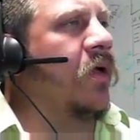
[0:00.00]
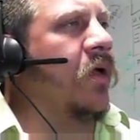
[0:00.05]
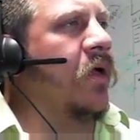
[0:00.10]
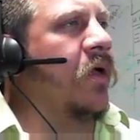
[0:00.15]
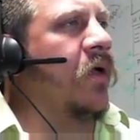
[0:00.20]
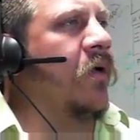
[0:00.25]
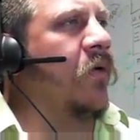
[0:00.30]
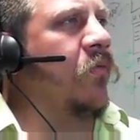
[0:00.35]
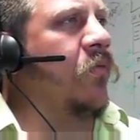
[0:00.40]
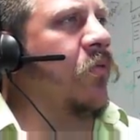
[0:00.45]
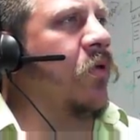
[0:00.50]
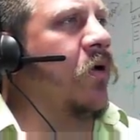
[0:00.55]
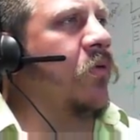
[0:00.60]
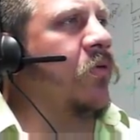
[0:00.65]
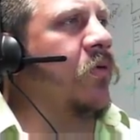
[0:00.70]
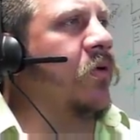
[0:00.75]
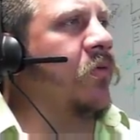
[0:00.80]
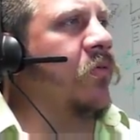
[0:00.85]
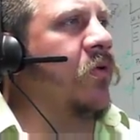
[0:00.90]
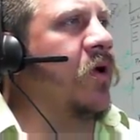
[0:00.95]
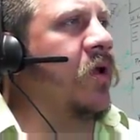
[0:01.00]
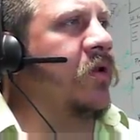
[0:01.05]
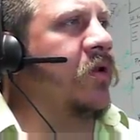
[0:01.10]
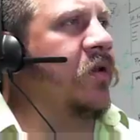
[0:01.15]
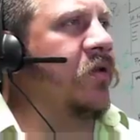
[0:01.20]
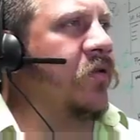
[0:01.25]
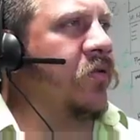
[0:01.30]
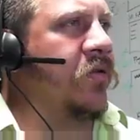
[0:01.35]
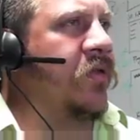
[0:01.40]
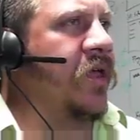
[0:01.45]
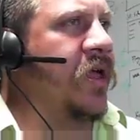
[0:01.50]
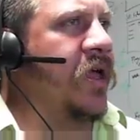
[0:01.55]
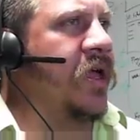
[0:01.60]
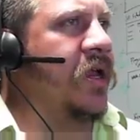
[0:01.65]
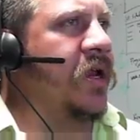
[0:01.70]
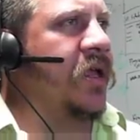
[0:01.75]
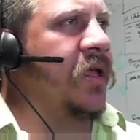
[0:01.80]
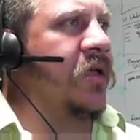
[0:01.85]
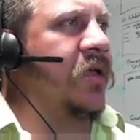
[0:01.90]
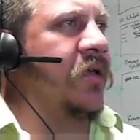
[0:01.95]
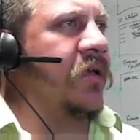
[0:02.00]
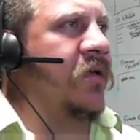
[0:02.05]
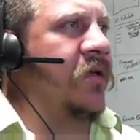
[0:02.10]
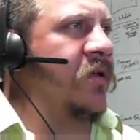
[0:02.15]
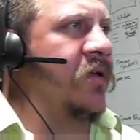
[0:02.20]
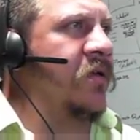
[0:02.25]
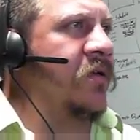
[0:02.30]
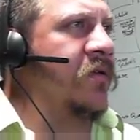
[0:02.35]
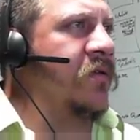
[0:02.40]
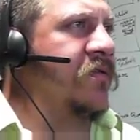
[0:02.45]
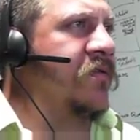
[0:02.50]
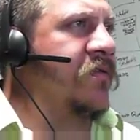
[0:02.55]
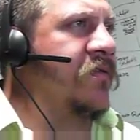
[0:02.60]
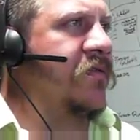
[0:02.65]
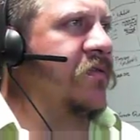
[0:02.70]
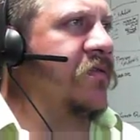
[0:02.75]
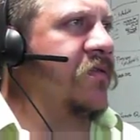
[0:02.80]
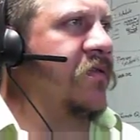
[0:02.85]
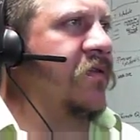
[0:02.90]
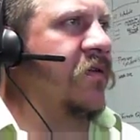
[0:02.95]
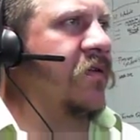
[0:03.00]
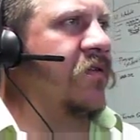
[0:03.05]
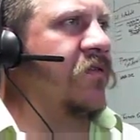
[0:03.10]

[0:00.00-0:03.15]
And what we'd want to do then is